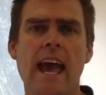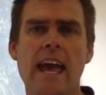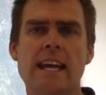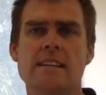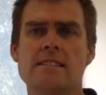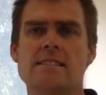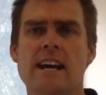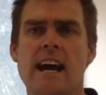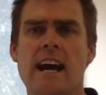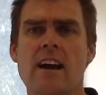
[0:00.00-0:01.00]
And
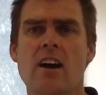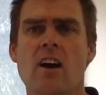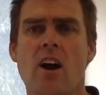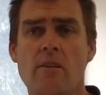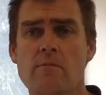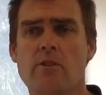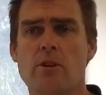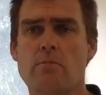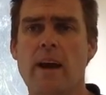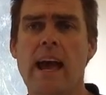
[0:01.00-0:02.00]
I'm
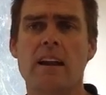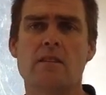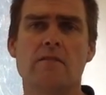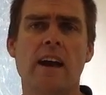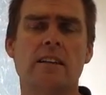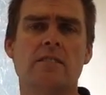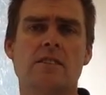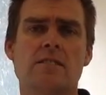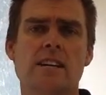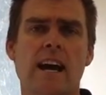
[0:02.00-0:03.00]
very proud of the fact
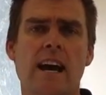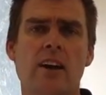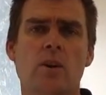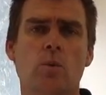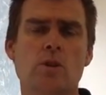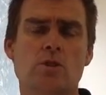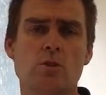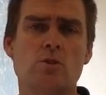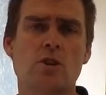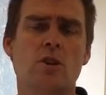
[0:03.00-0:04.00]
that we
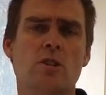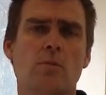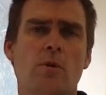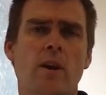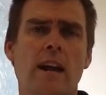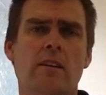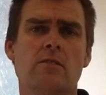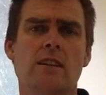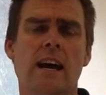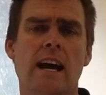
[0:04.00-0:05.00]
do turn them
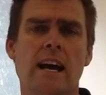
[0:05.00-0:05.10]
around